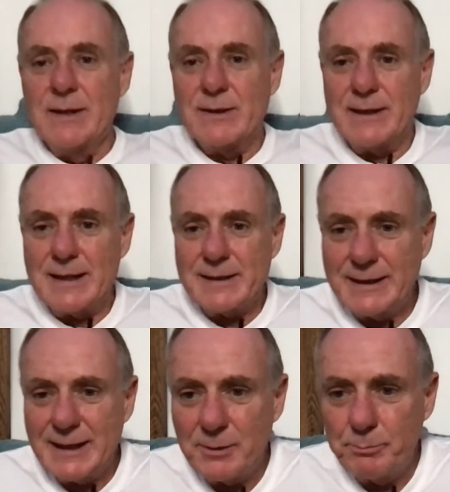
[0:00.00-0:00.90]
So that's
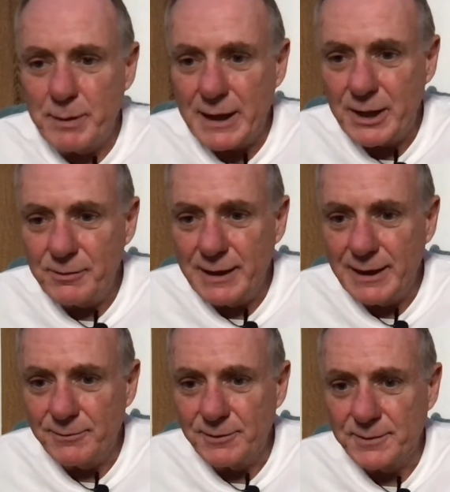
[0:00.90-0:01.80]
the kind of
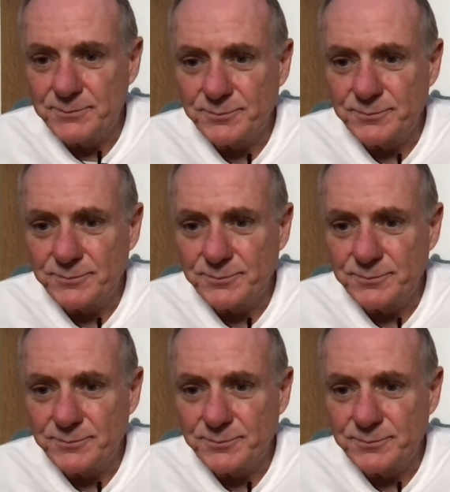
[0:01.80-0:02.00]
background